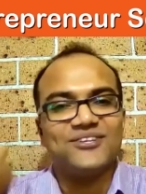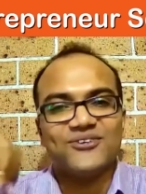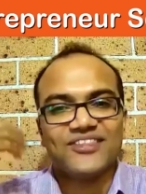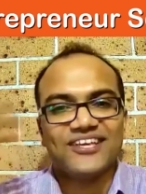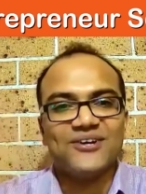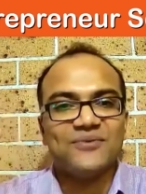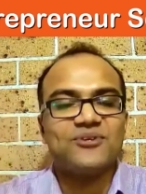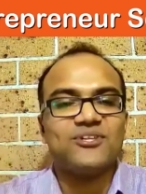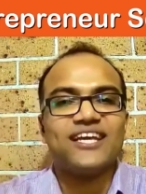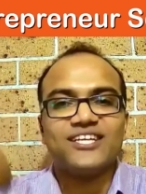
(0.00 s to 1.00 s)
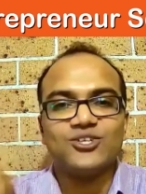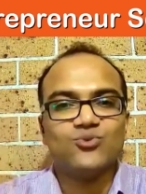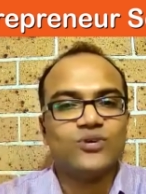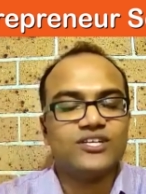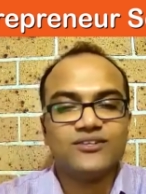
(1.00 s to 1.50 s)
you think about the idea,
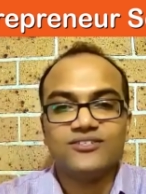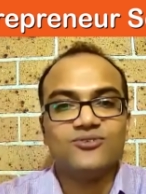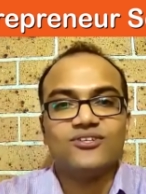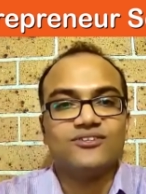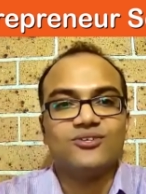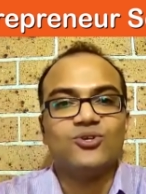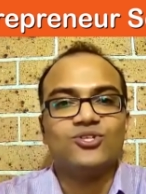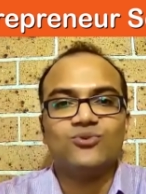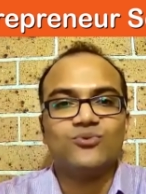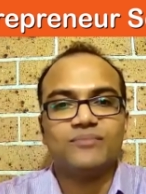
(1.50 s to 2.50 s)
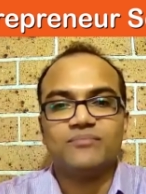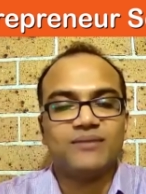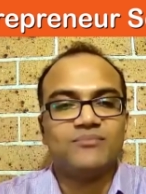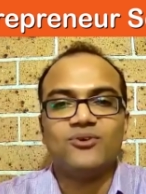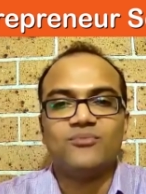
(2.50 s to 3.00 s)
you go into a
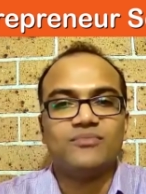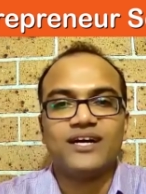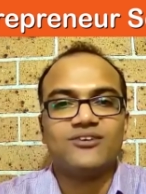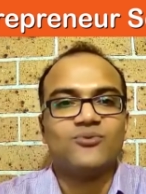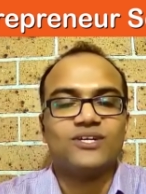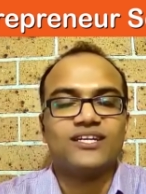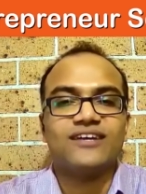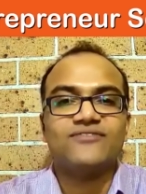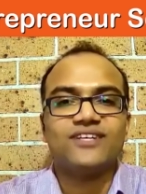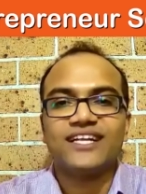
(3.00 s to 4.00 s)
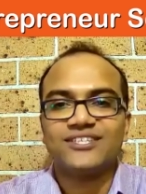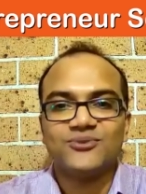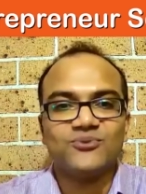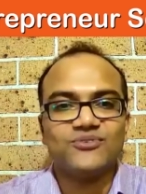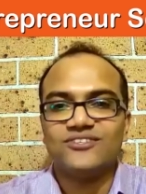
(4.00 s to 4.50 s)
pub or bar or whatever, and
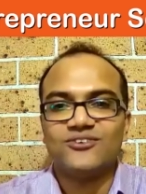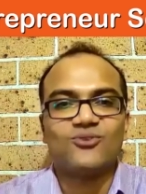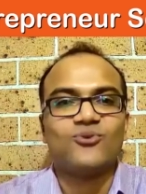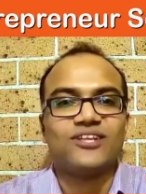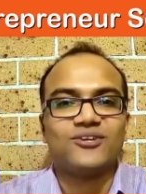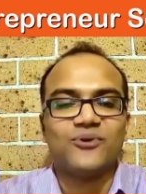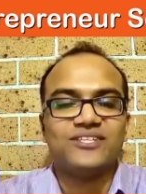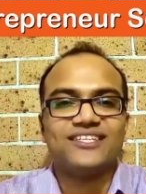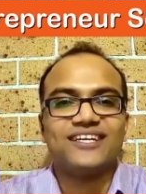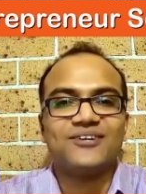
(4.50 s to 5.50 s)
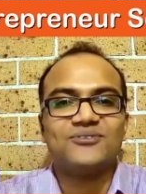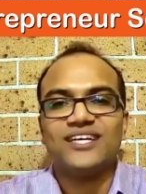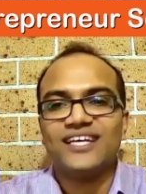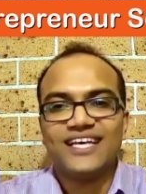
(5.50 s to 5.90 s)
you throw that question out,